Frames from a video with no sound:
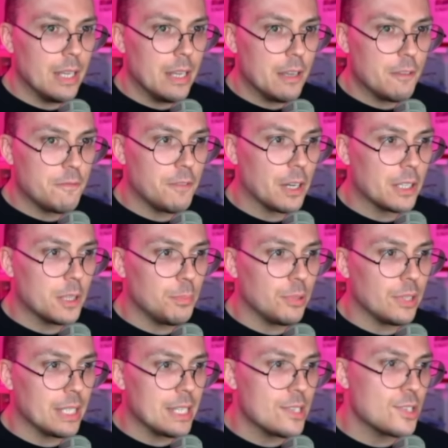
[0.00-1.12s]
Fuck the
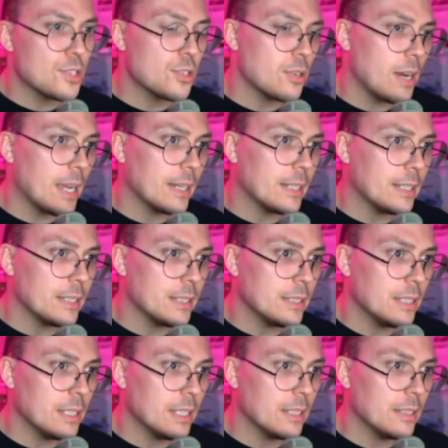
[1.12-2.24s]
Police track.
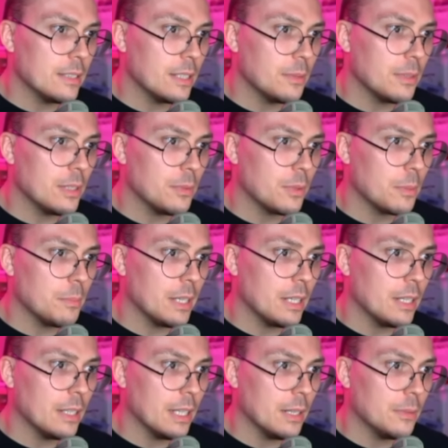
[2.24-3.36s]
Yeah, they weren't big
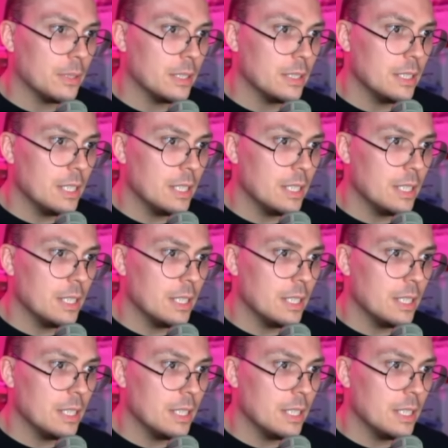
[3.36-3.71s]
on that one.